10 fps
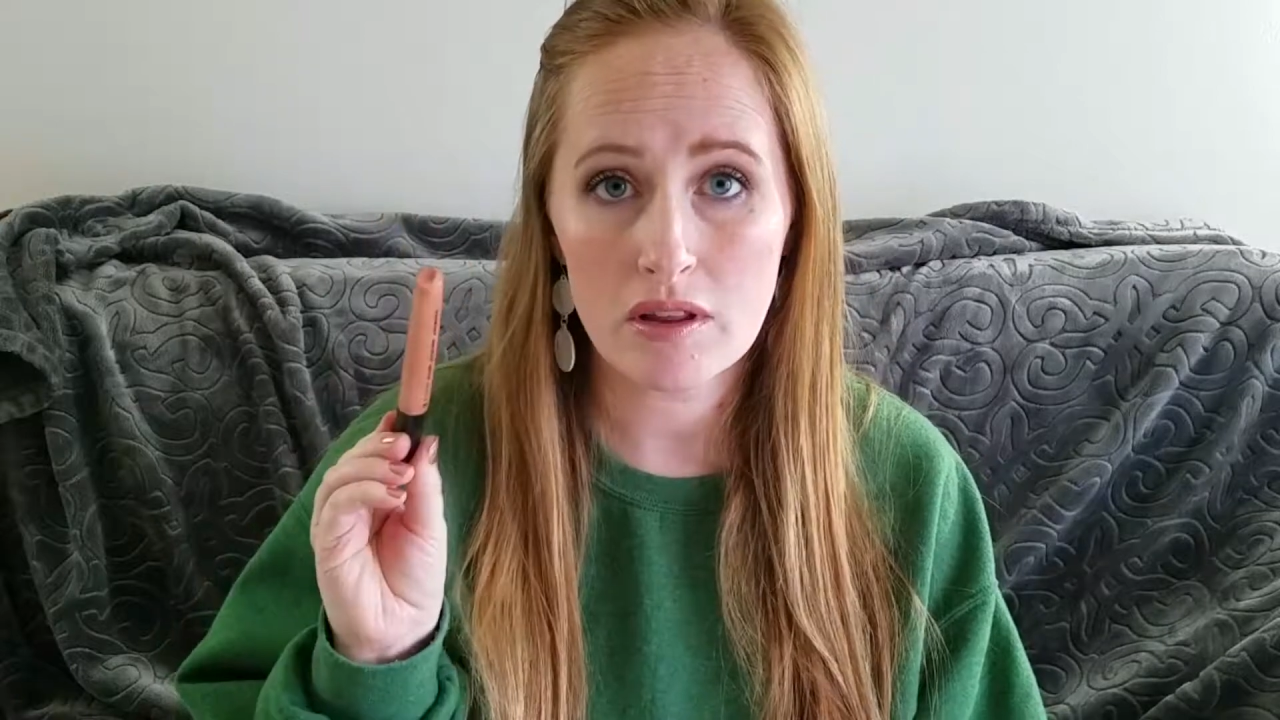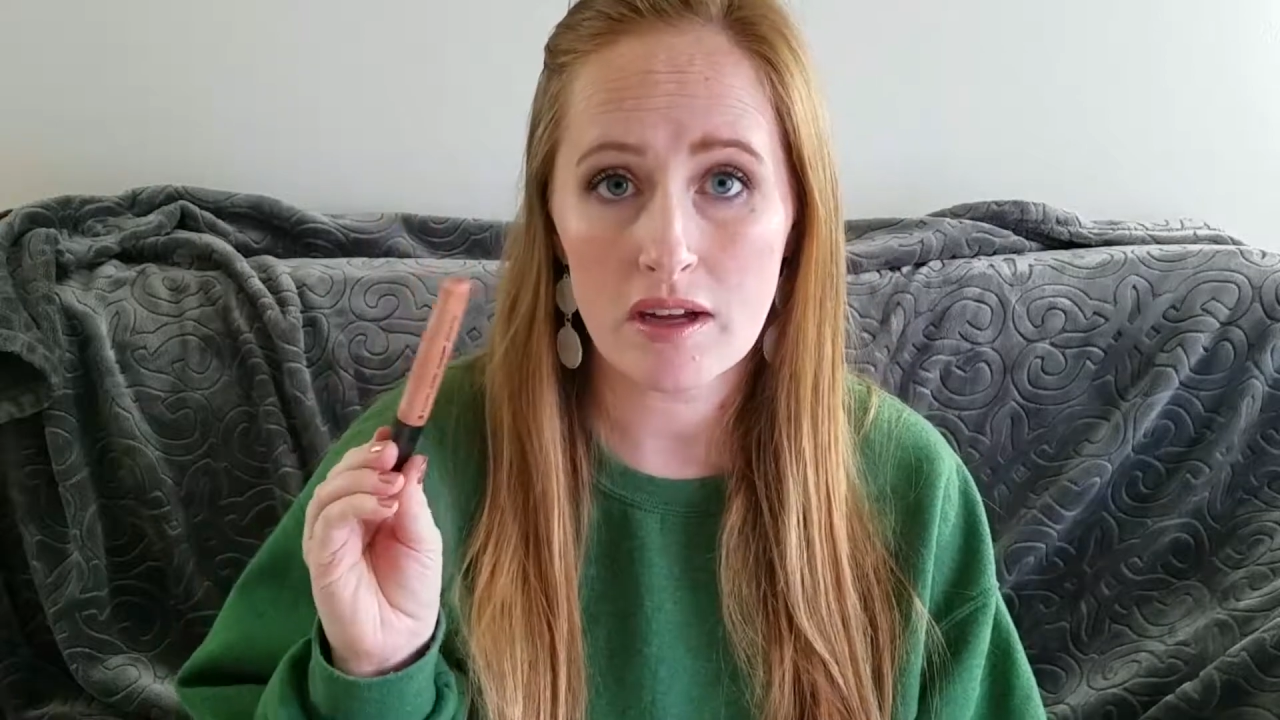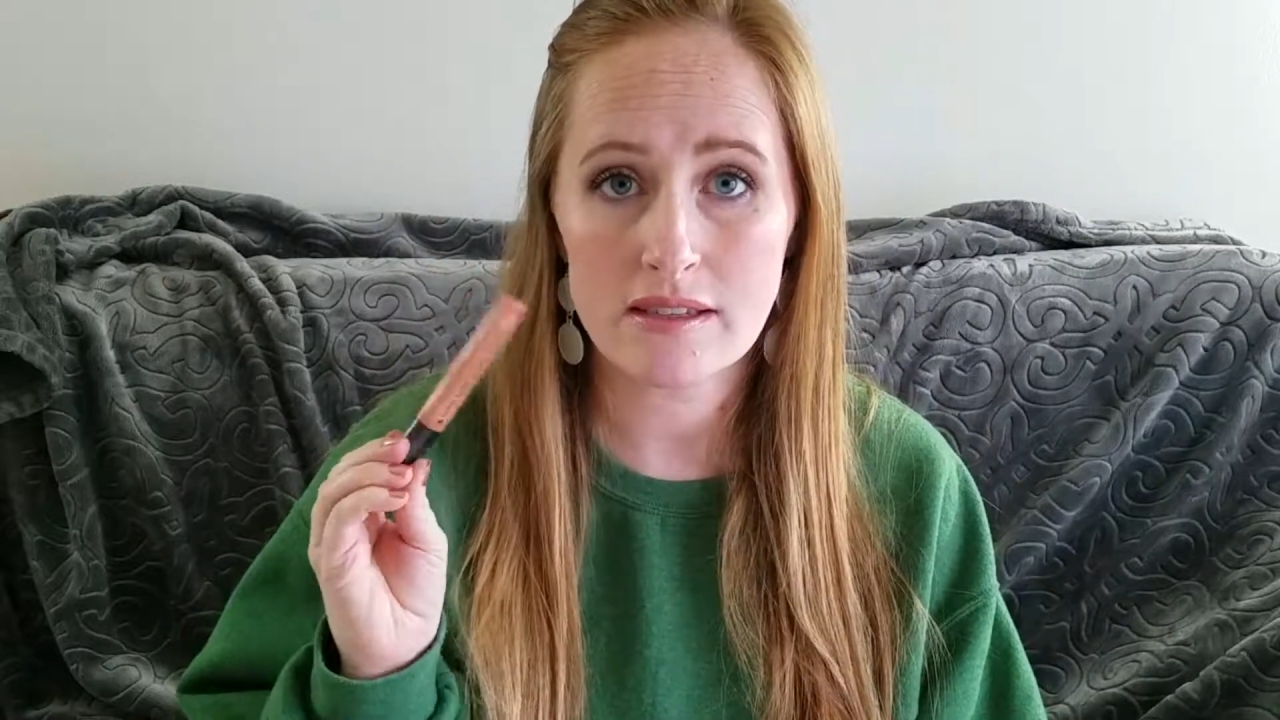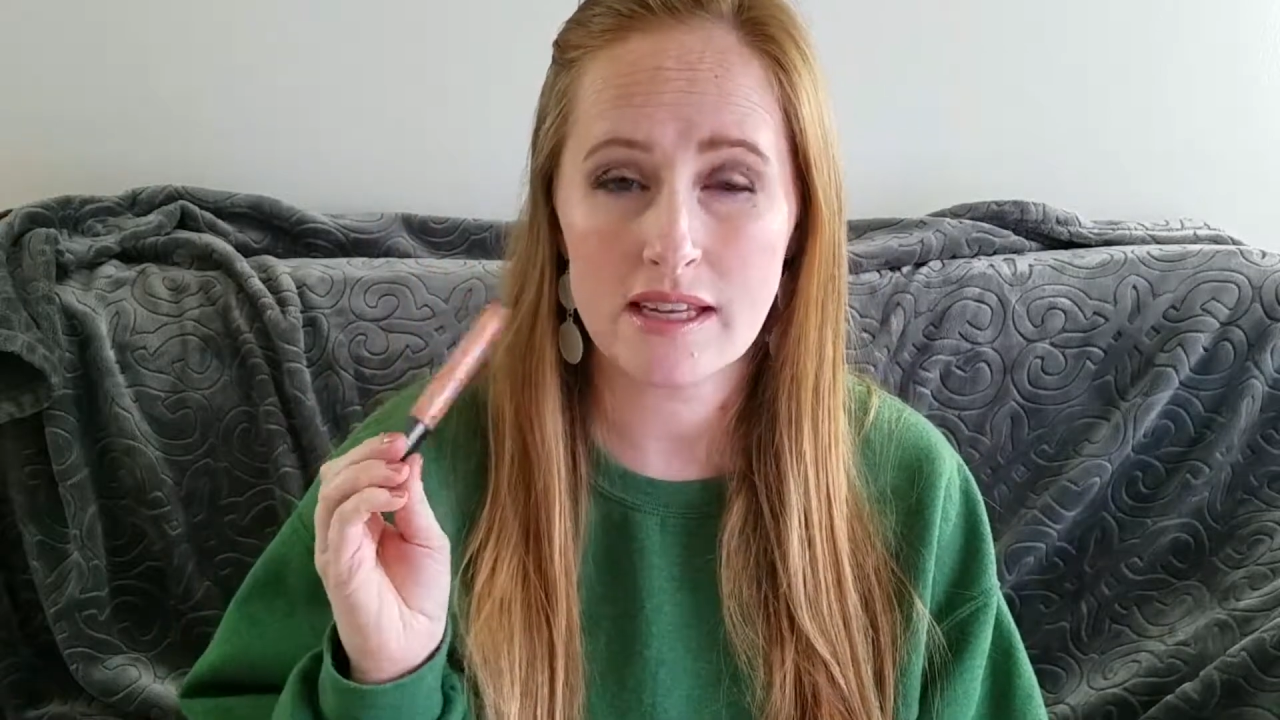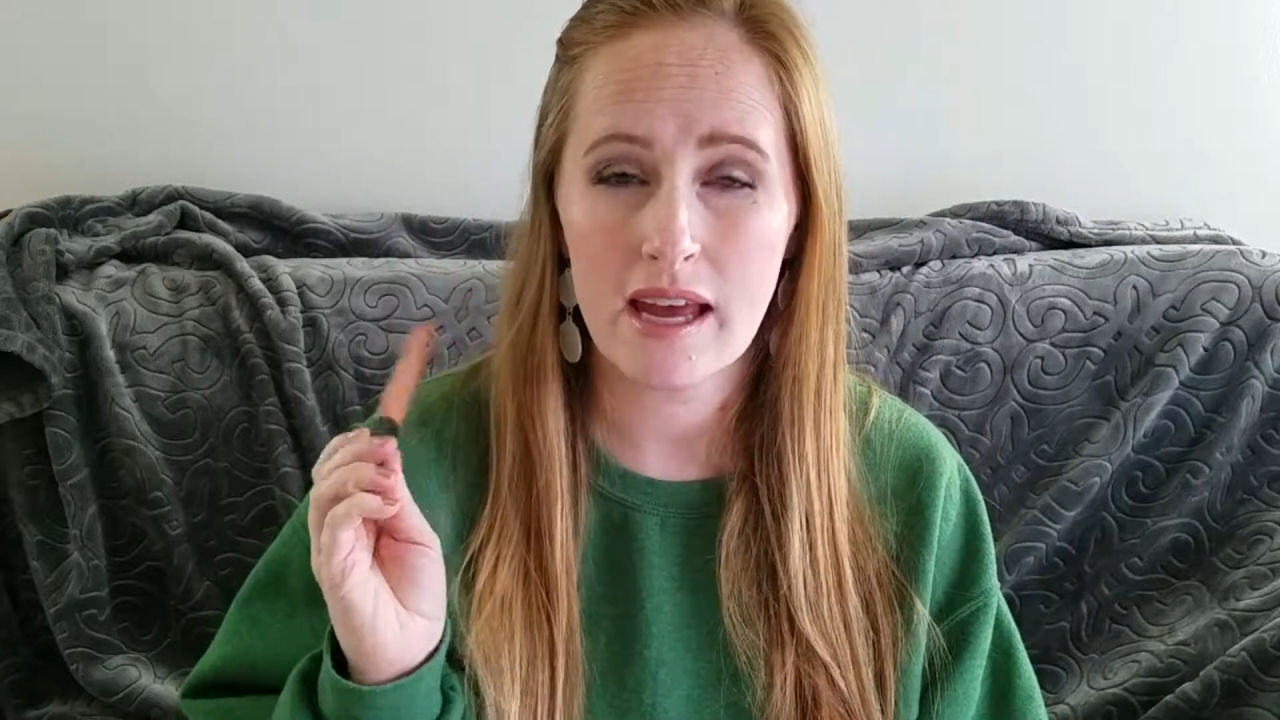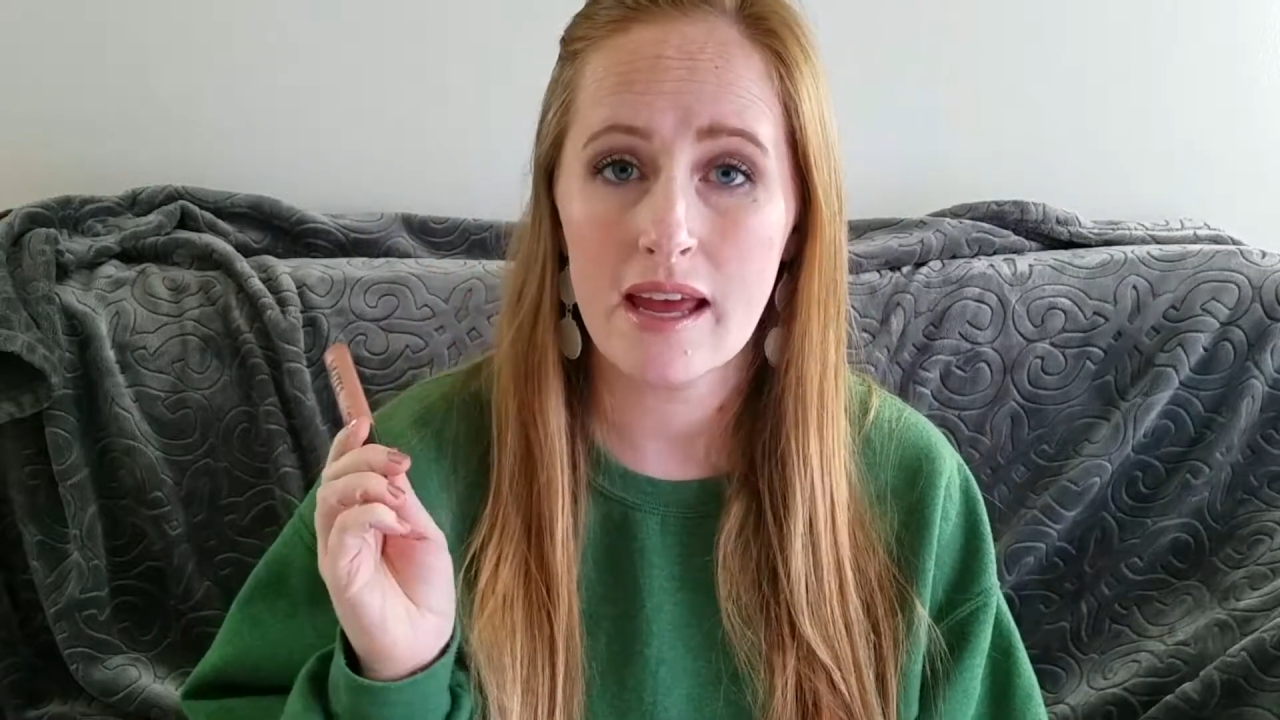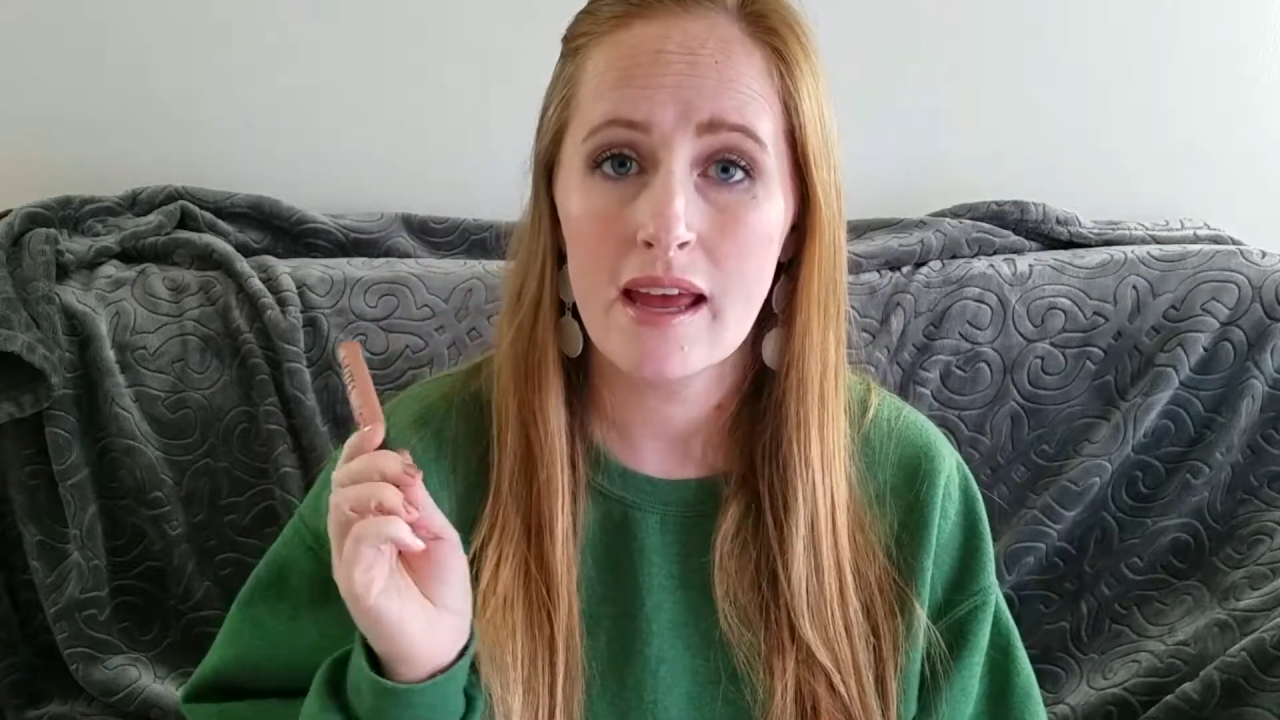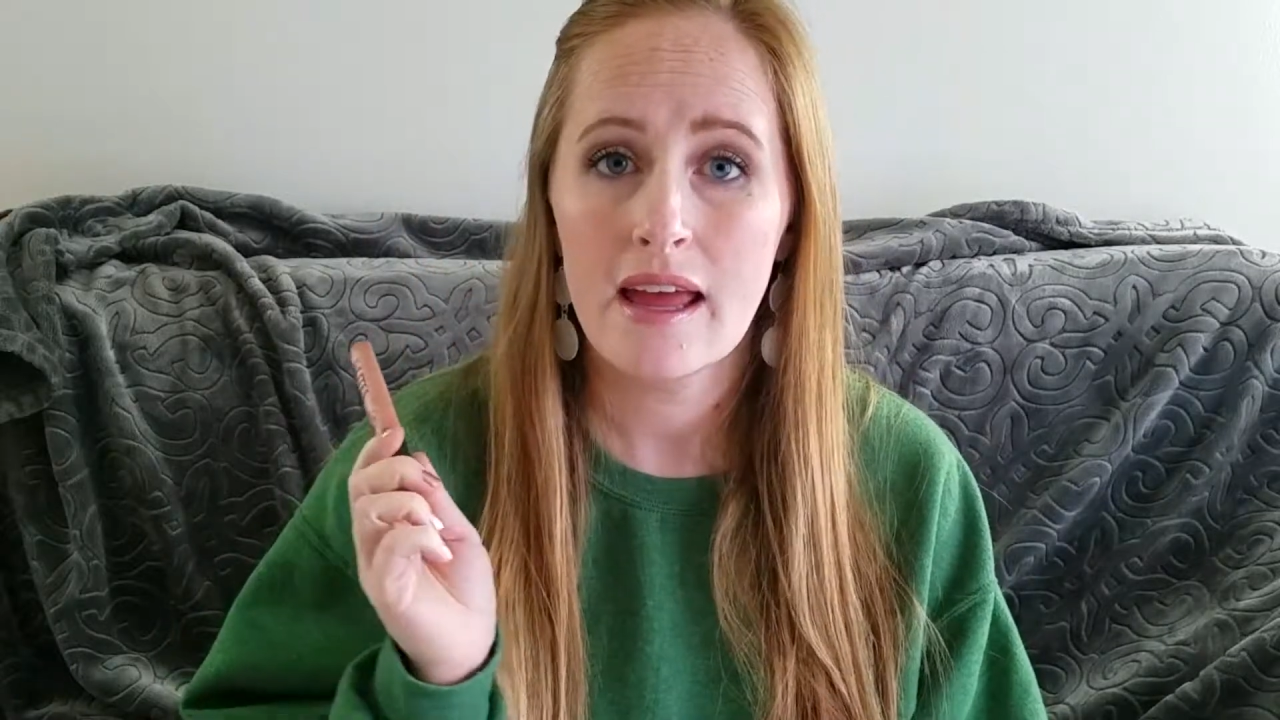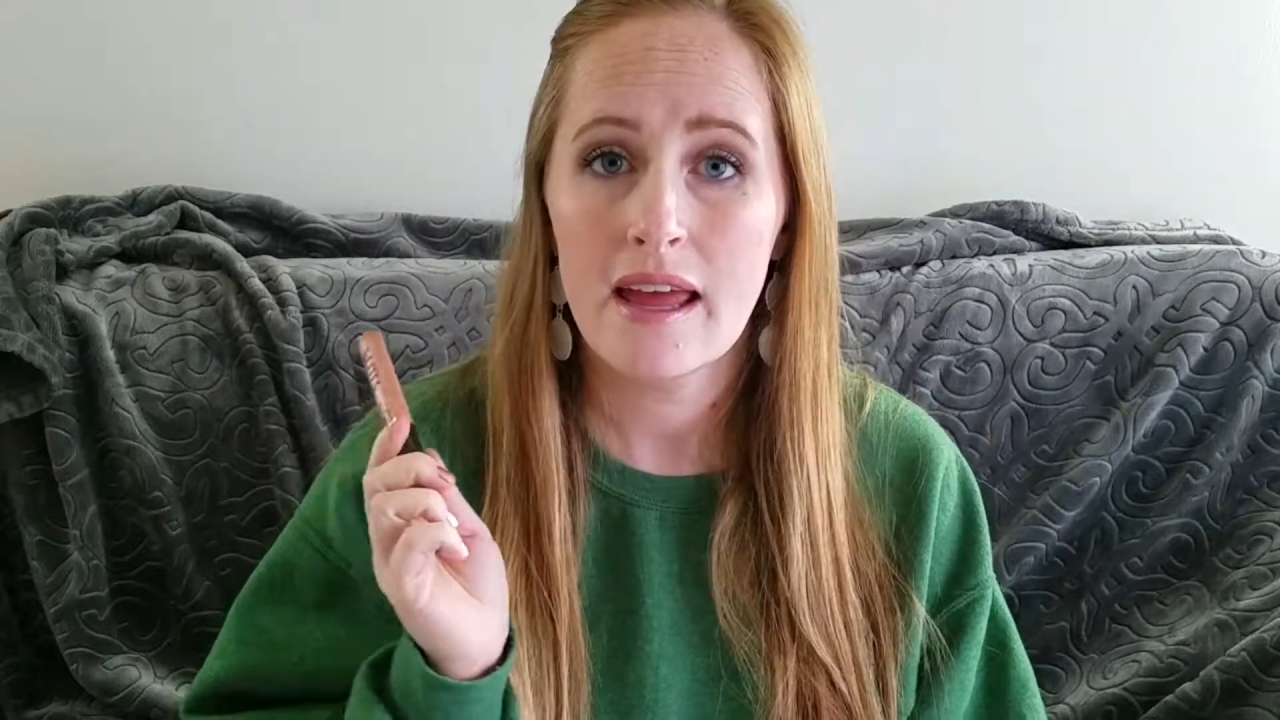Latte,